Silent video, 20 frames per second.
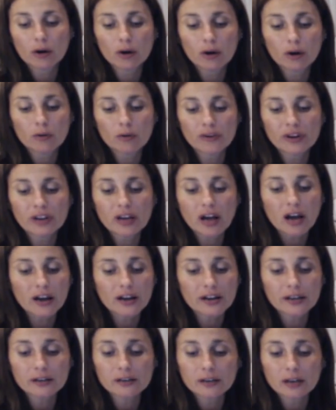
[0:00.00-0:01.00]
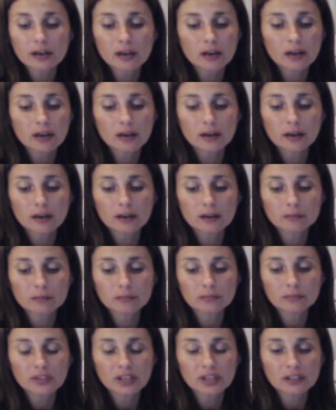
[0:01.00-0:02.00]
regarding uh,
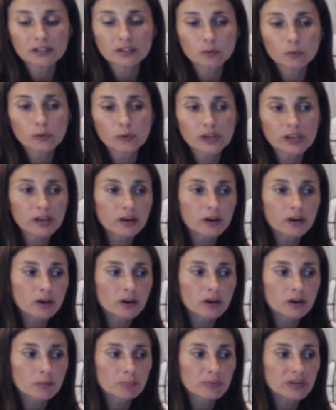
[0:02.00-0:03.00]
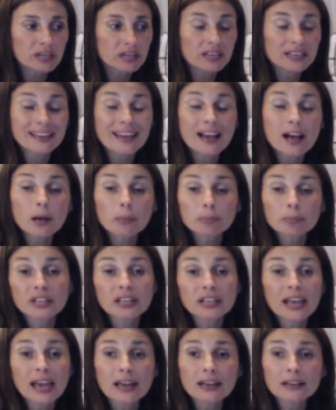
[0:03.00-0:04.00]
that we are being helped
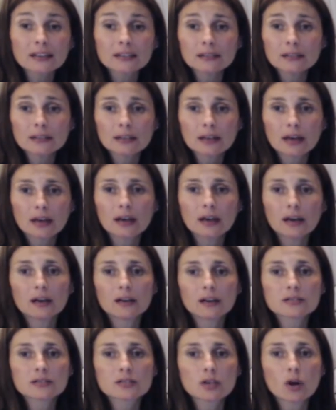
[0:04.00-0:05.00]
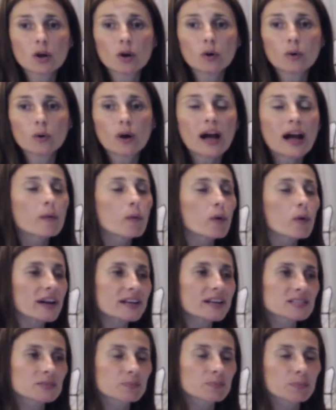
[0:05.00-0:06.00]
again. Uh, so I want
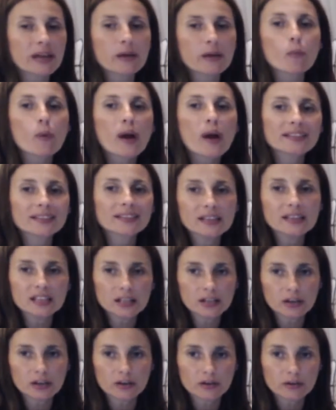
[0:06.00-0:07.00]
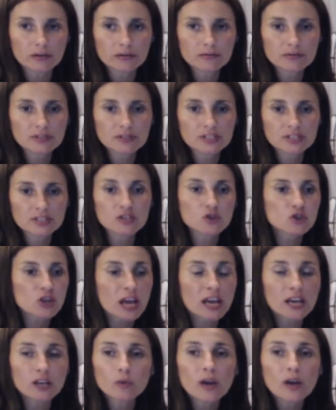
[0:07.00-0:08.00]
to explain one thing here. Since
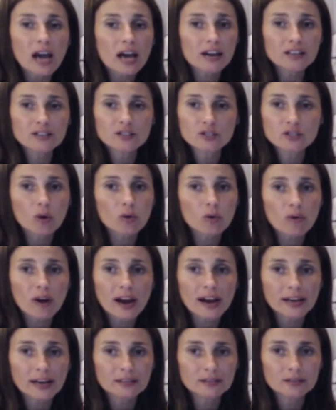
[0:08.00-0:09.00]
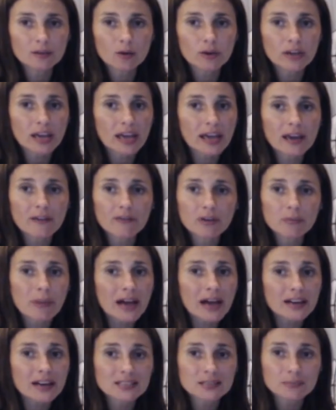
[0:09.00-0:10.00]
Jay, you got it so right. Okay,
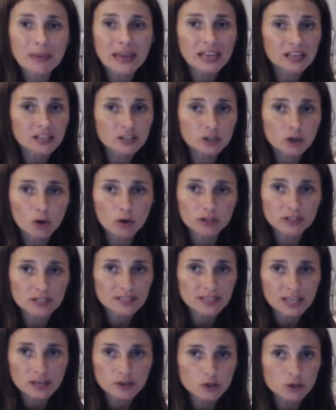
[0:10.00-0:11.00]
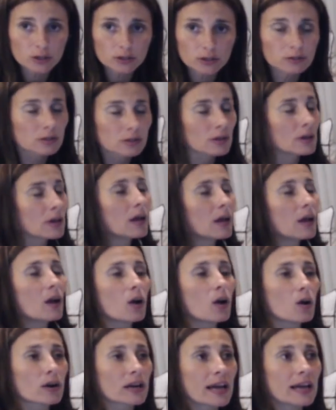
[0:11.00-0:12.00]
everybody's making their own ascension.
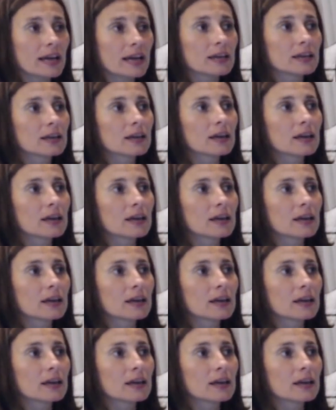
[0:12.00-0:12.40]
Okay,